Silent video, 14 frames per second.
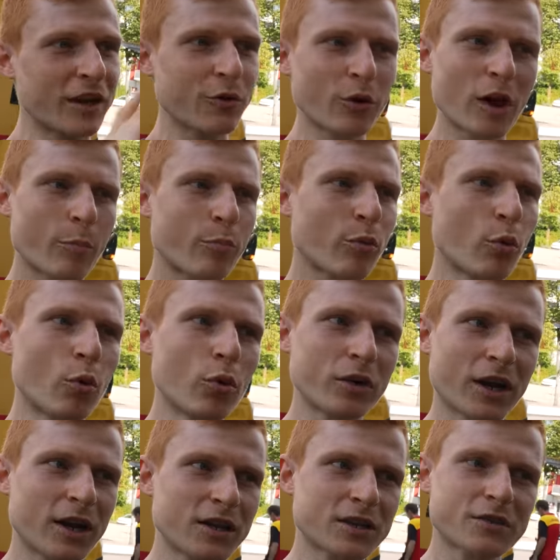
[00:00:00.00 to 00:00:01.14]
And the kebab
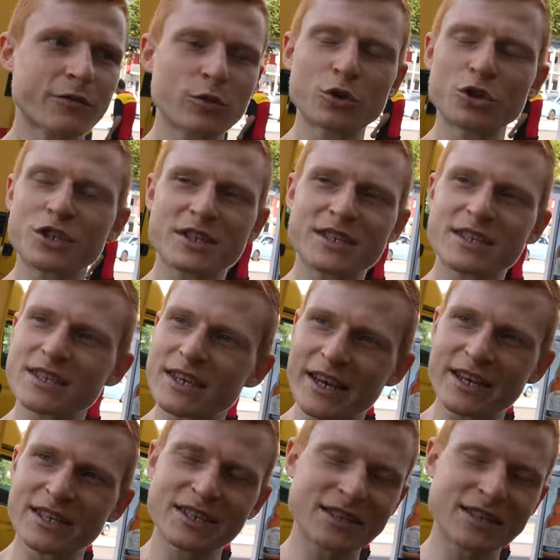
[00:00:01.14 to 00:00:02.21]
bread, everything is fresh.